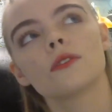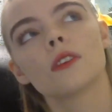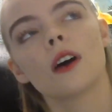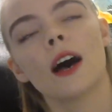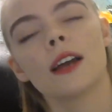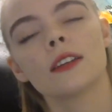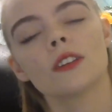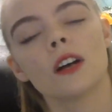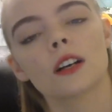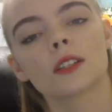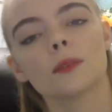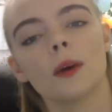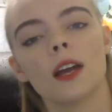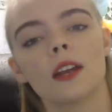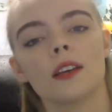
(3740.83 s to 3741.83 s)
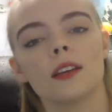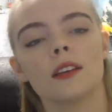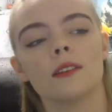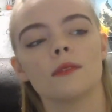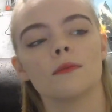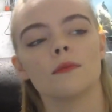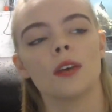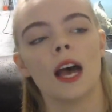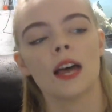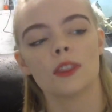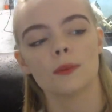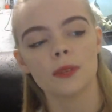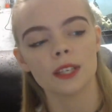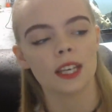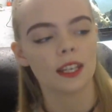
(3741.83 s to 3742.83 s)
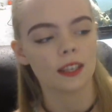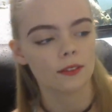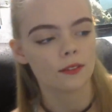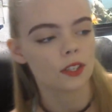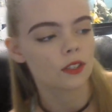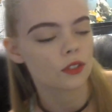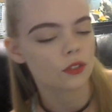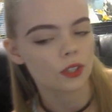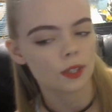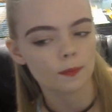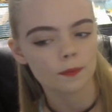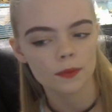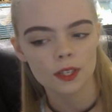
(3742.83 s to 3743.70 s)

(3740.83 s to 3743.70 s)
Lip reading: I talked about it at the beginning of the stream.